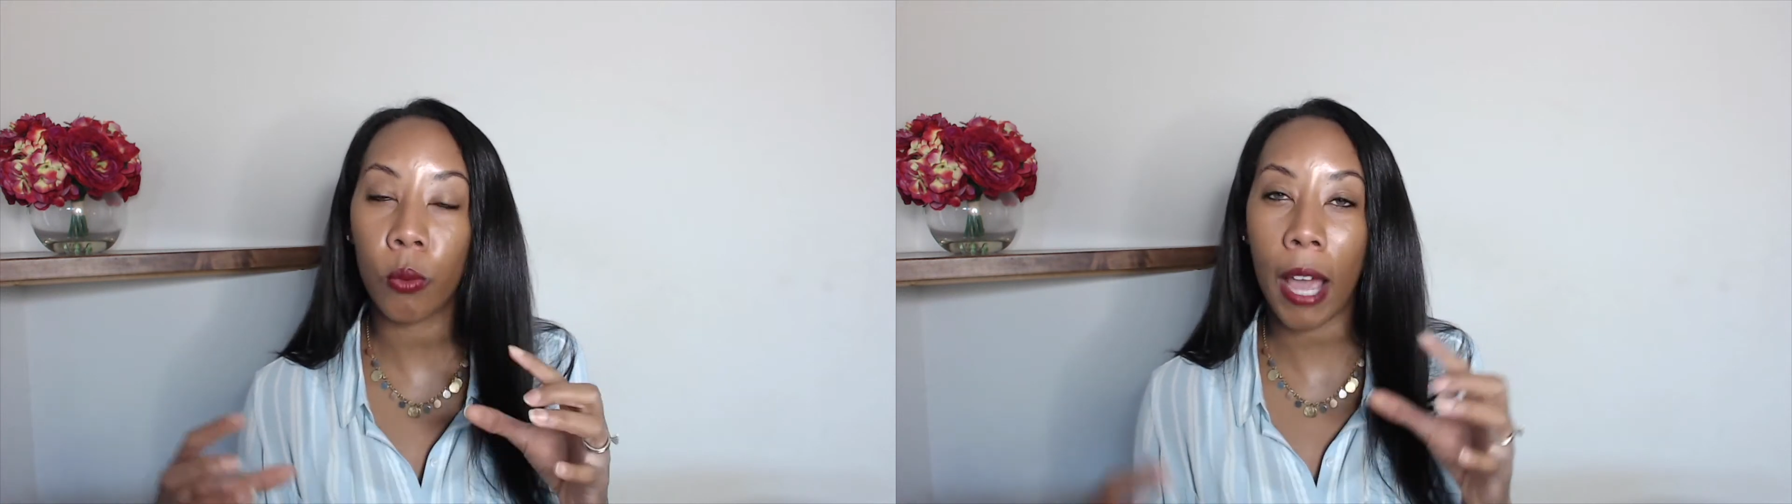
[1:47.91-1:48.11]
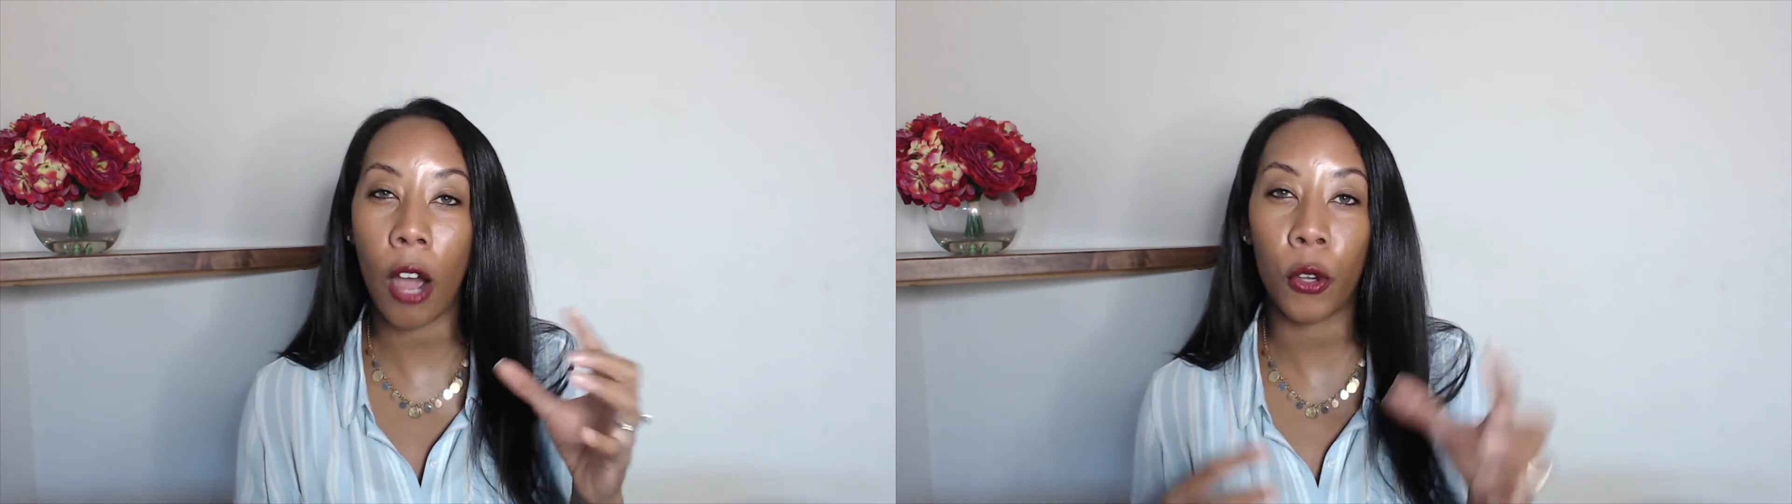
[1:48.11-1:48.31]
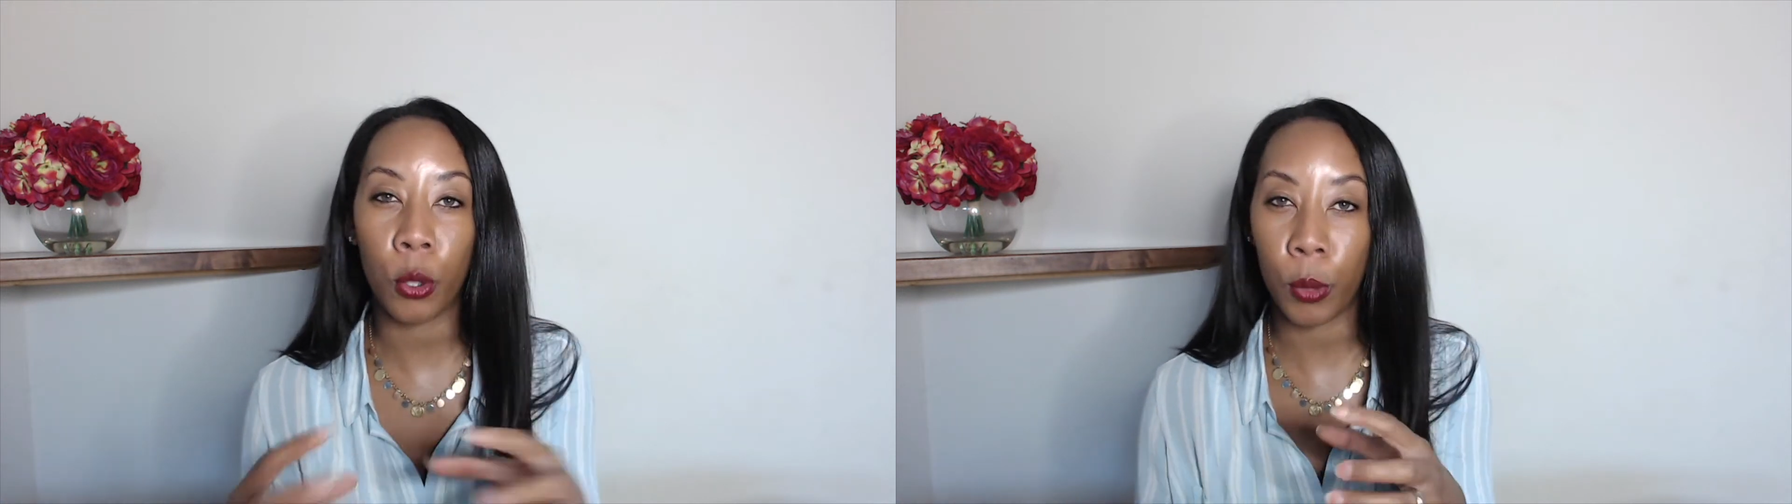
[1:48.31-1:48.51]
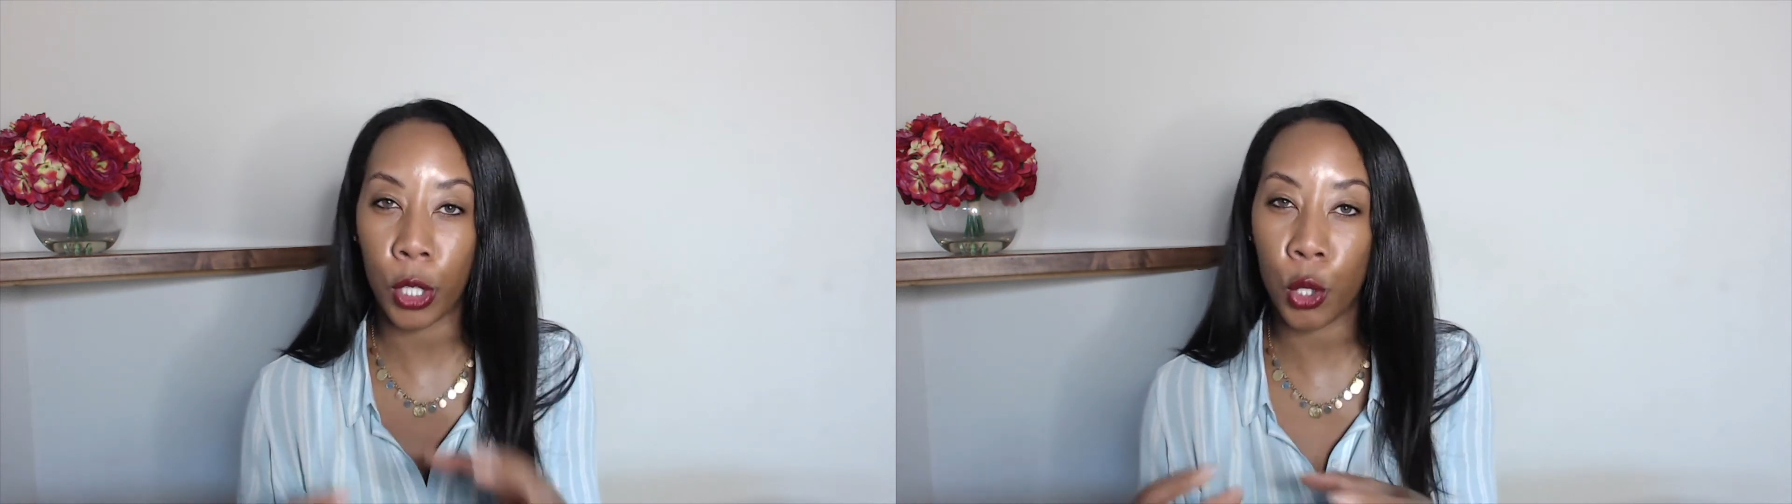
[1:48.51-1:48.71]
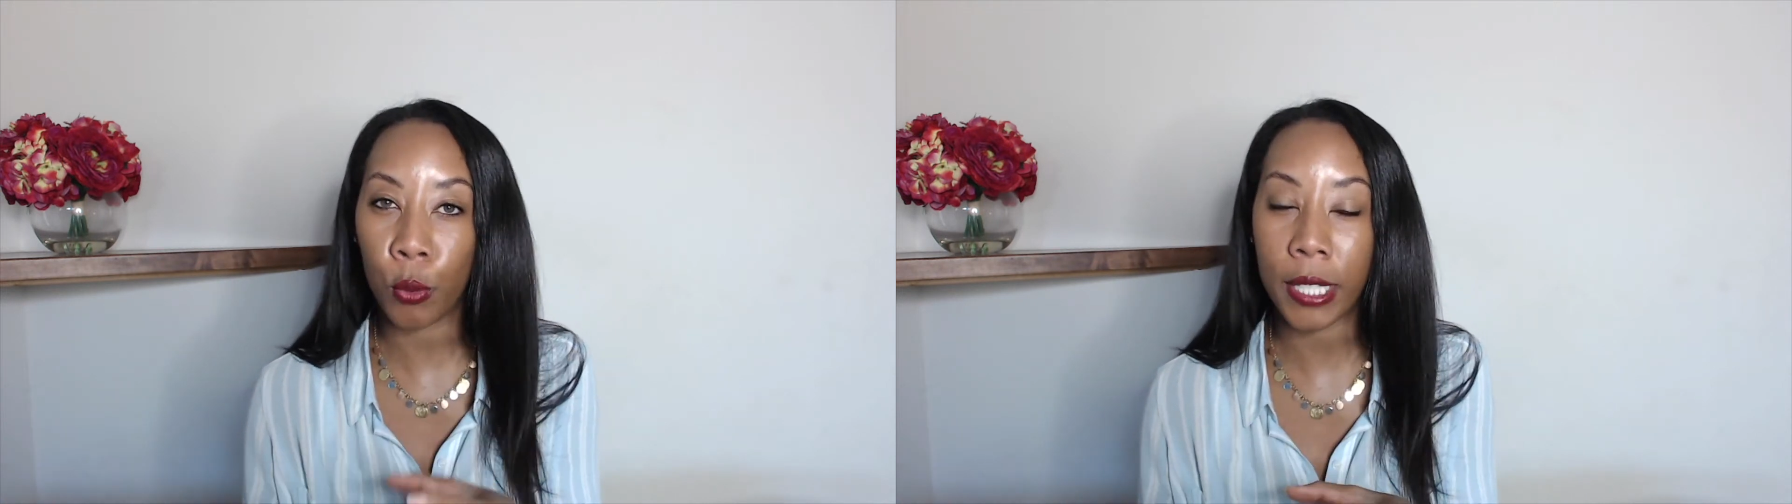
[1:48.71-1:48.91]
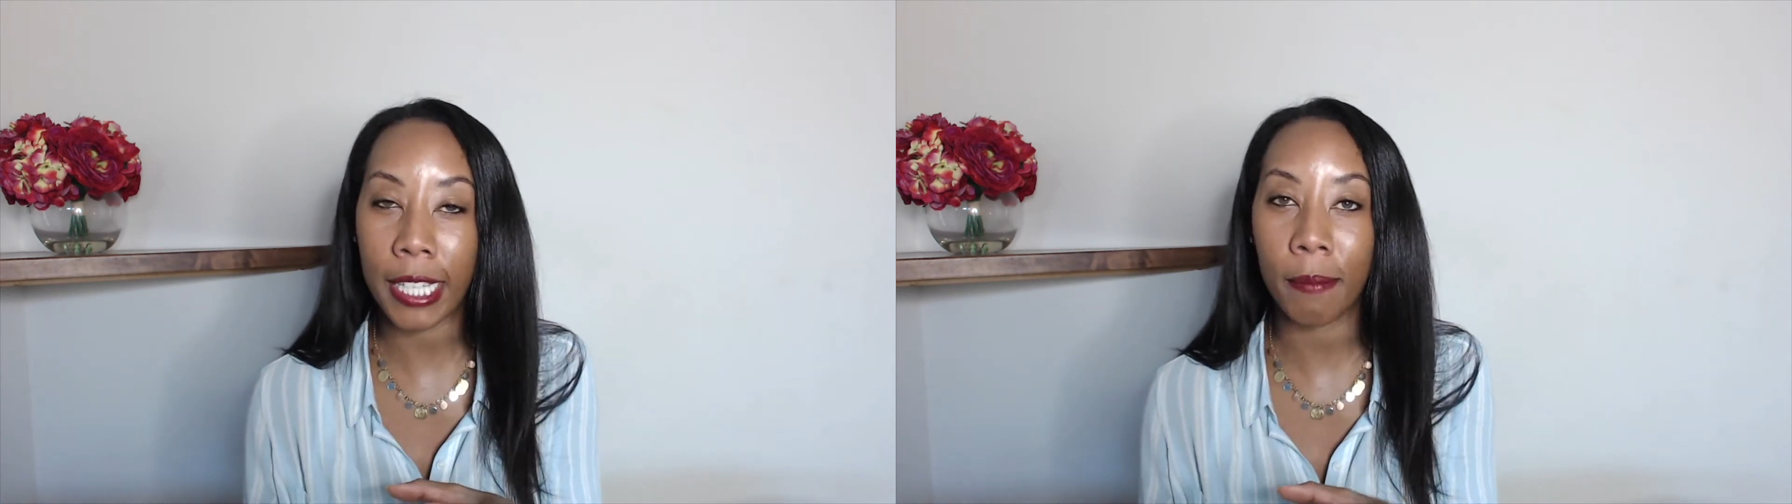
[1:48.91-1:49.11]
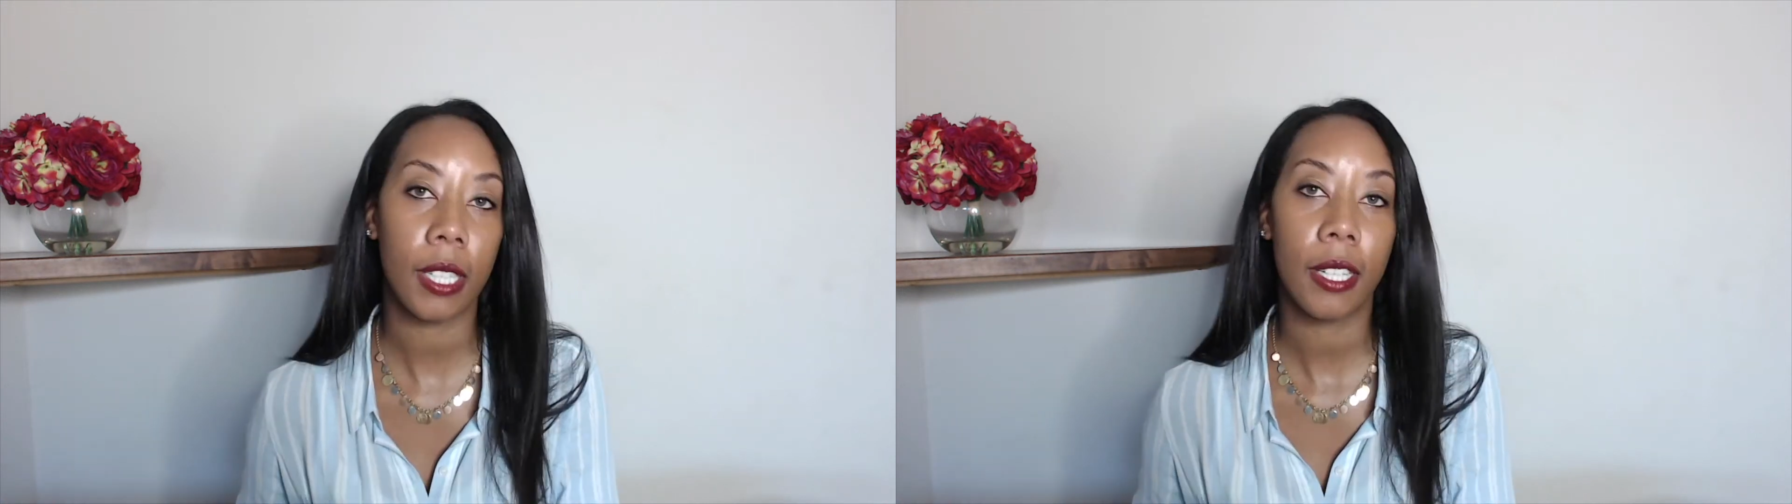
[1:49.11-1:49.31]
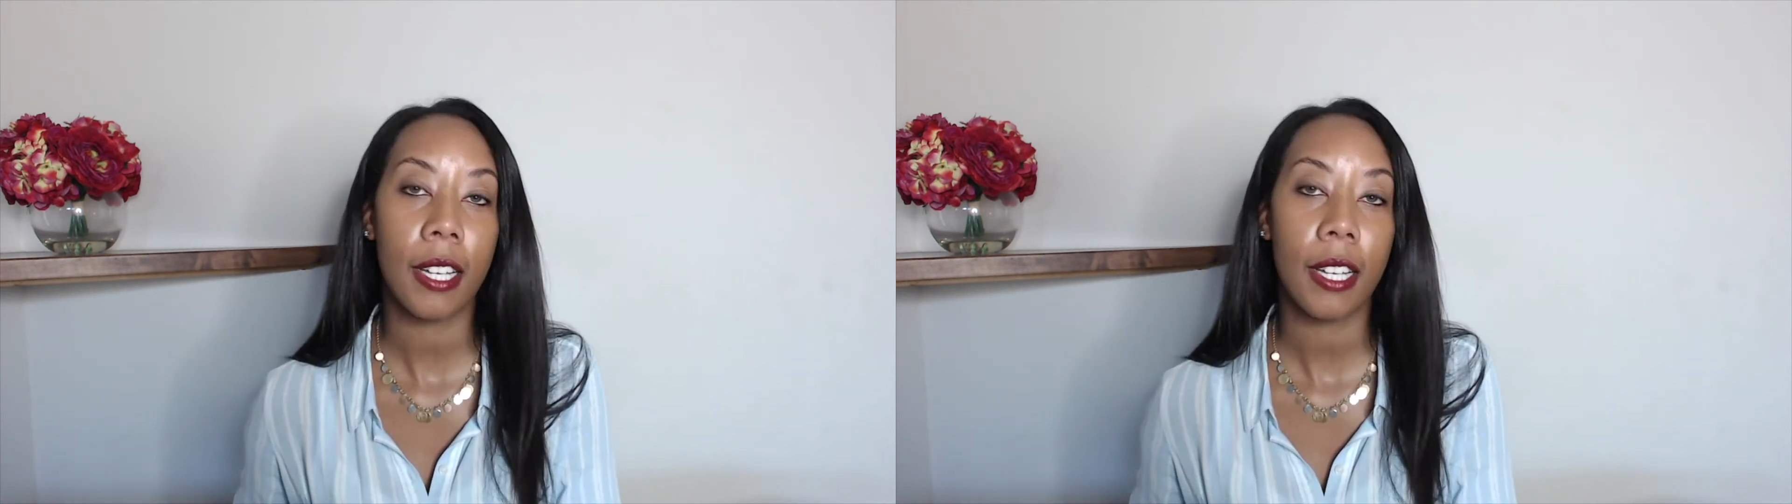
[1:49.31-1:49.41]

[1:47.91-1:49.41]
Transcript: how you would use them.